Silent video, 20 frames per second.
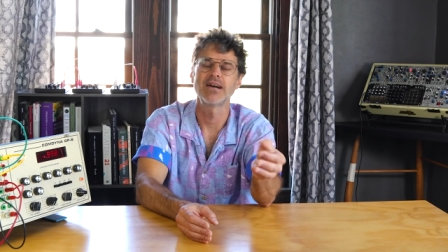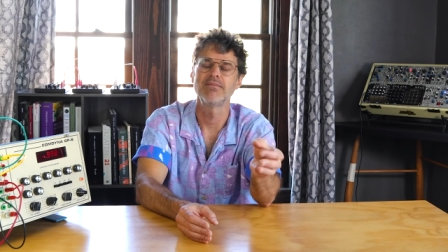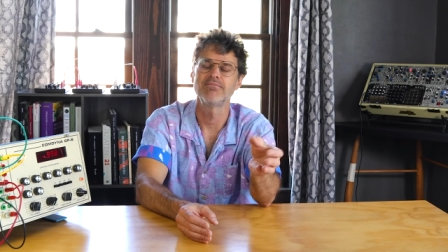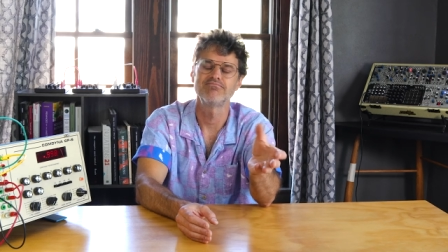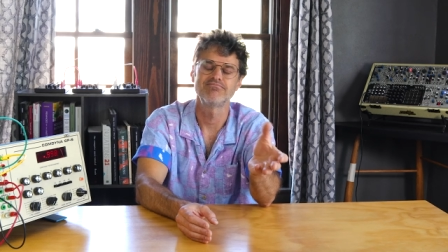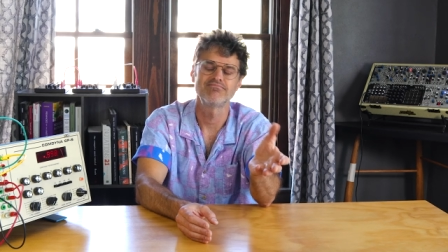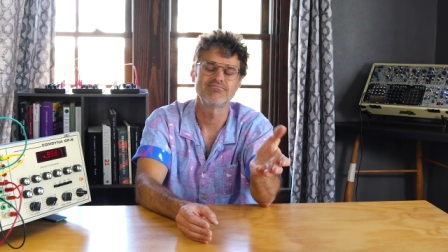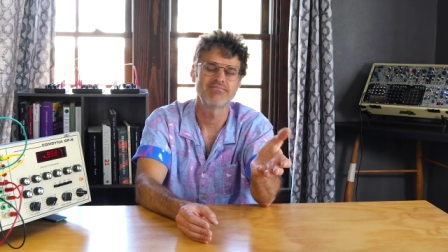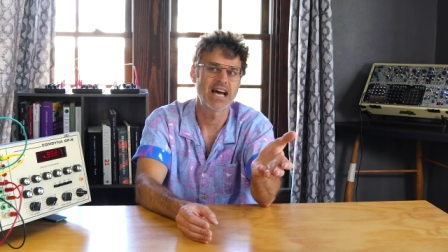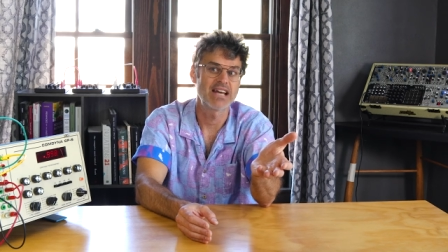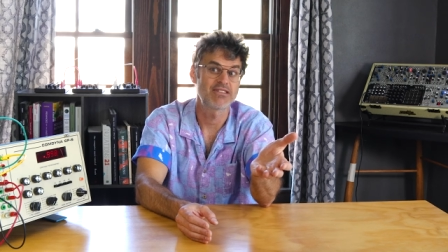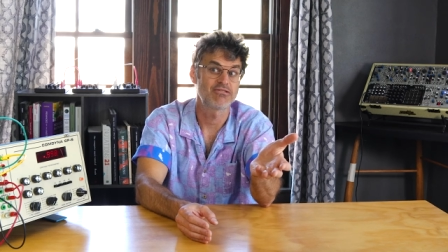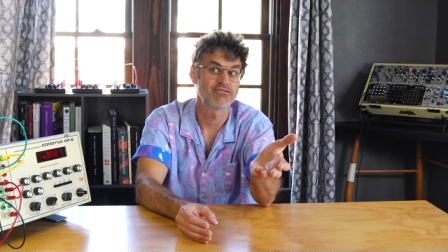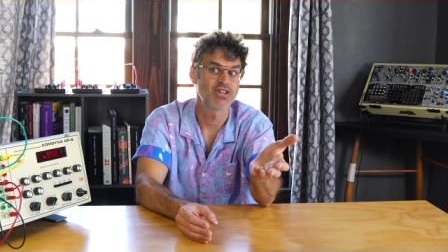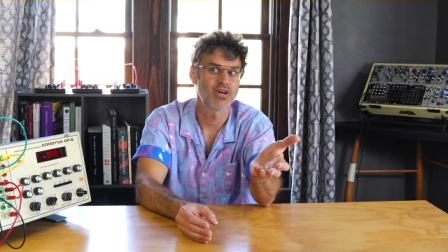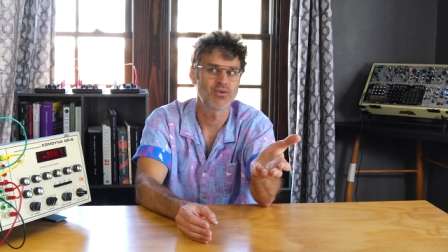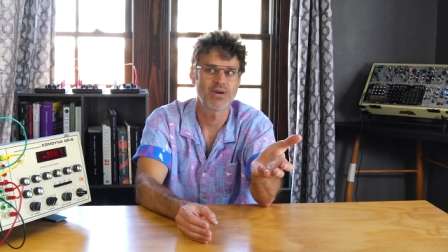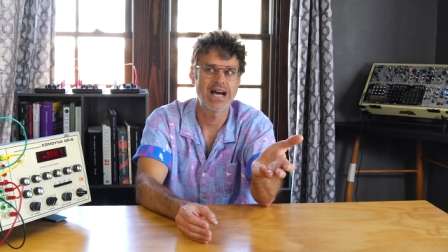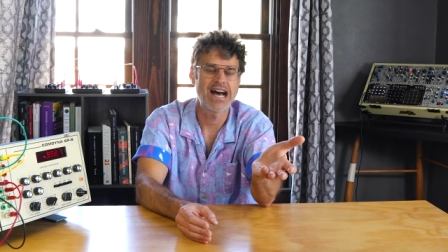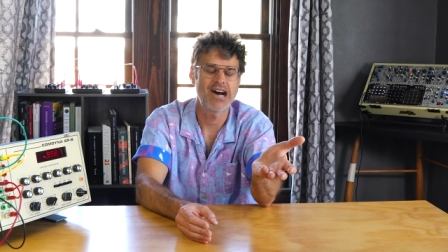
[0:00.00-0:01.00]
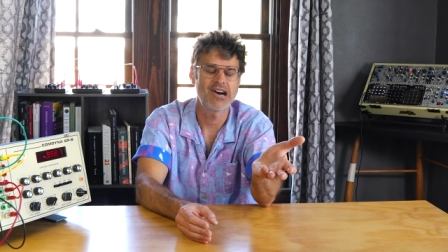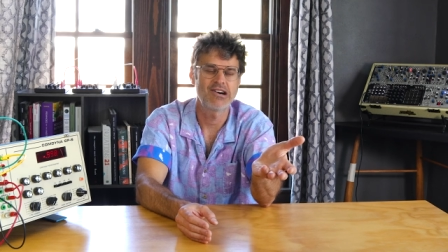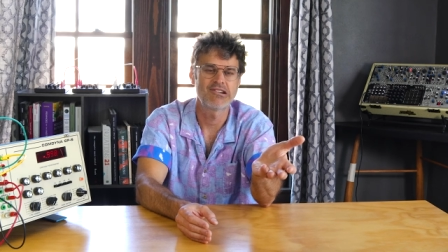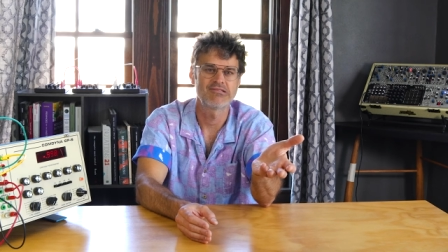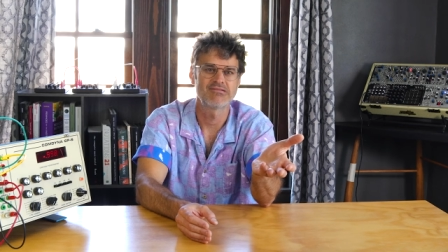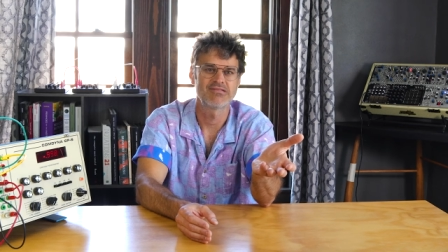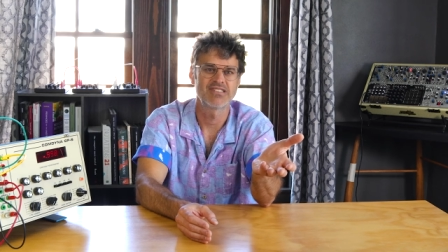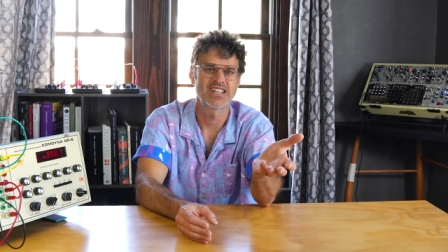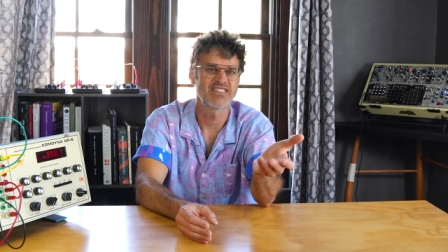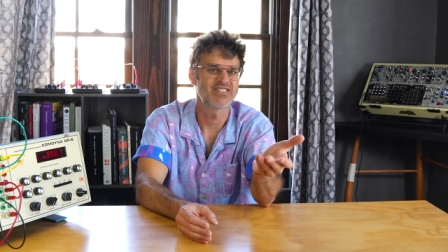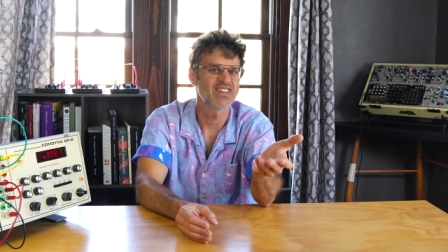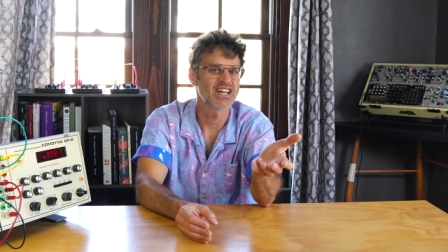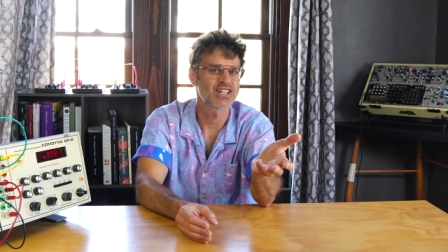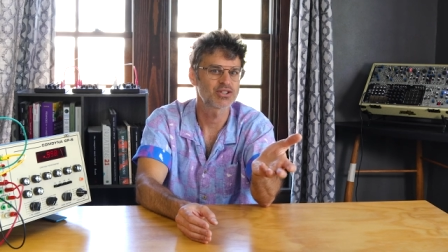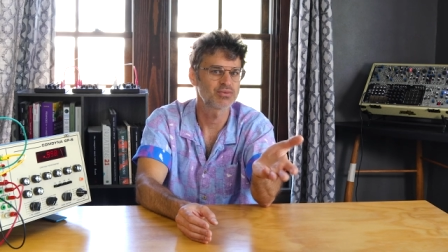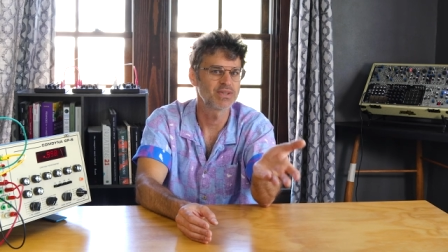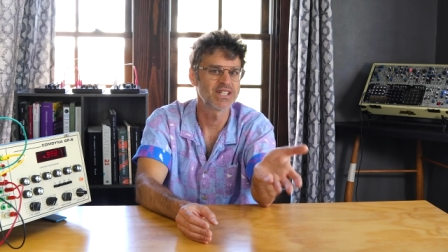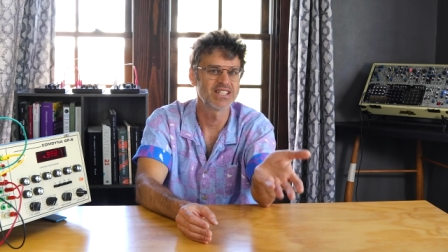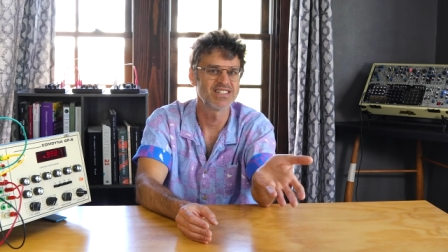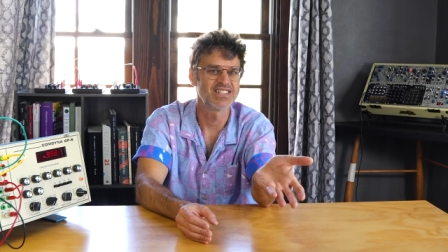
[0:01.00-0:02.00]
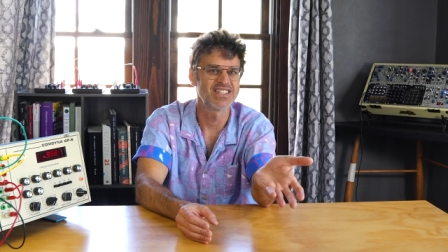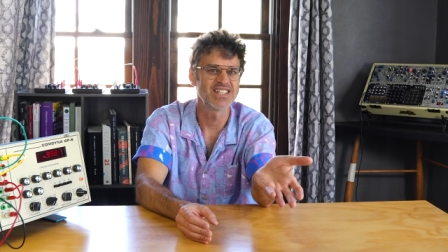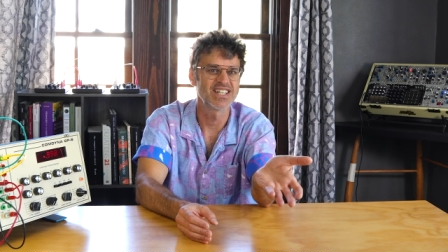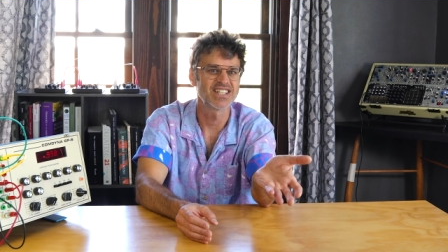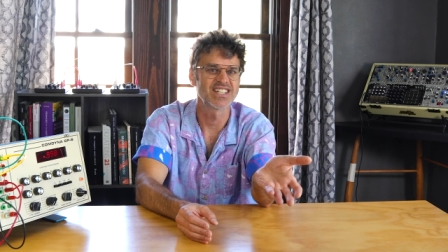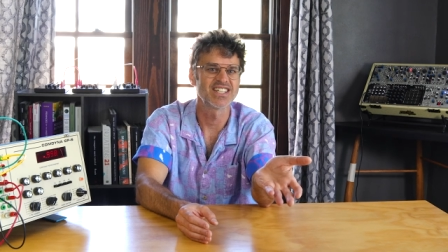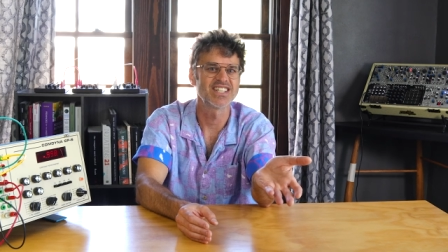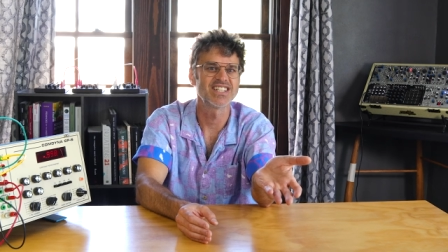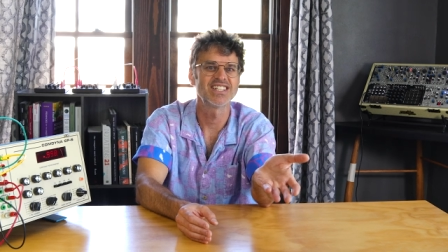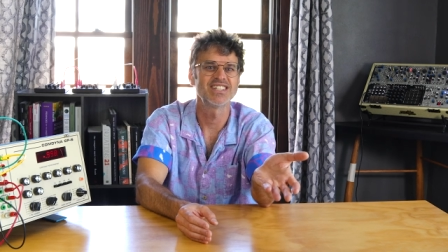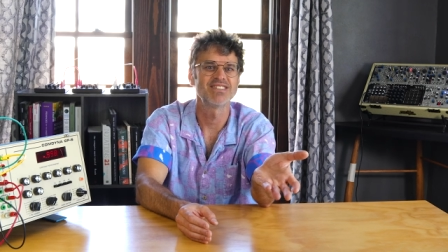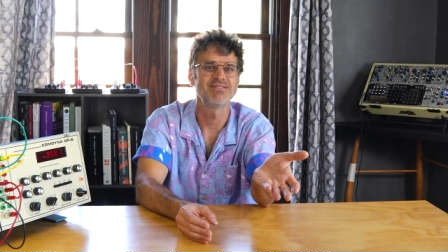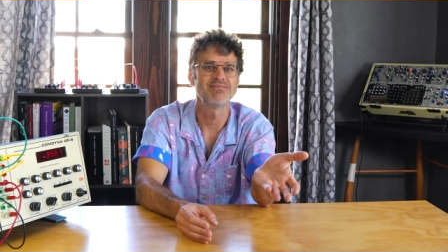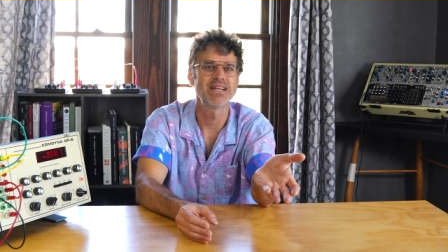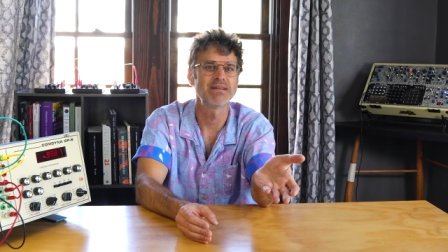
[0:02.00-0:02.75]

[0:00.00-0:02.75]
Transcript: And I'm, I don't know how Aphex Twin did it.